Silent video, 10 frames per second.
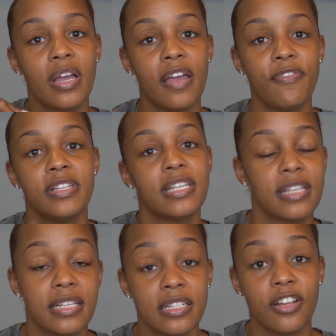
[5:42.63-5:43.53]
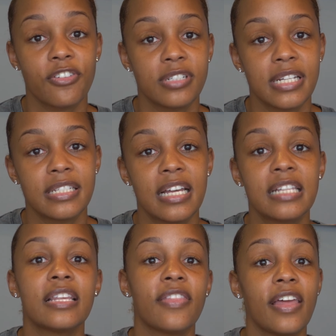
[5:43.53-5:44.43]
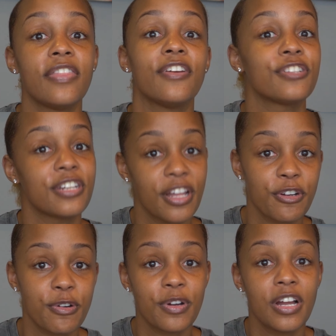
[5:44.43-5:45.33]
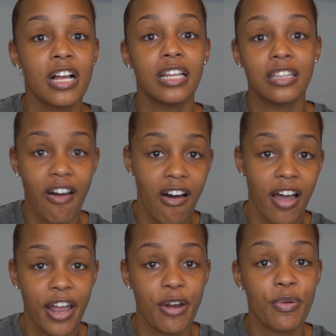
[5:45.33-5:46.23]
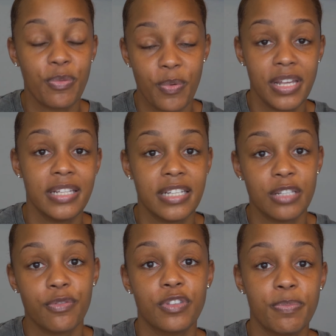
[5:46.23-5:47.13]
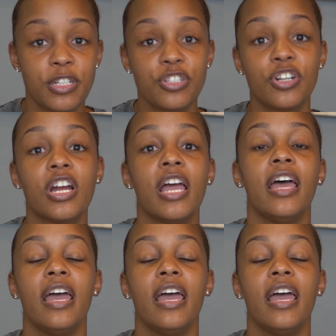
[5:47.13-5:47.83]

if he says another sentence, then there's another line with what he says of his picture.